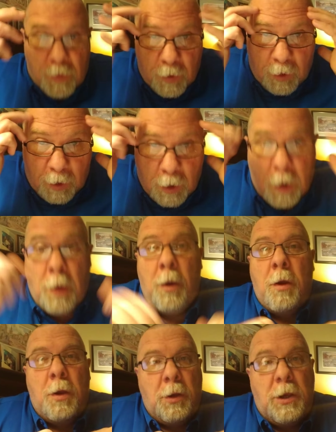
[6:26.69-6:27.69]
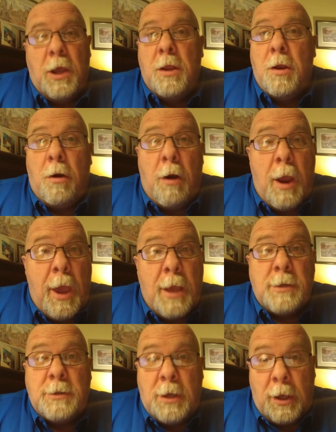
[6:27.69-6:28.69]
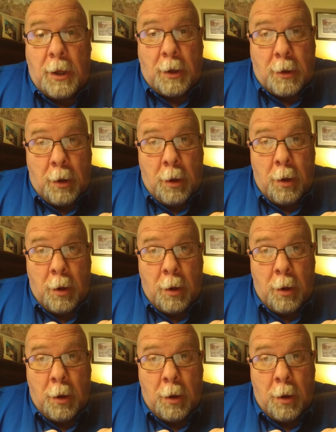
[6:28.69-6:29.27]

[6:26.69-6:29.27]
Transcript: of thinking, getting their ass kicked.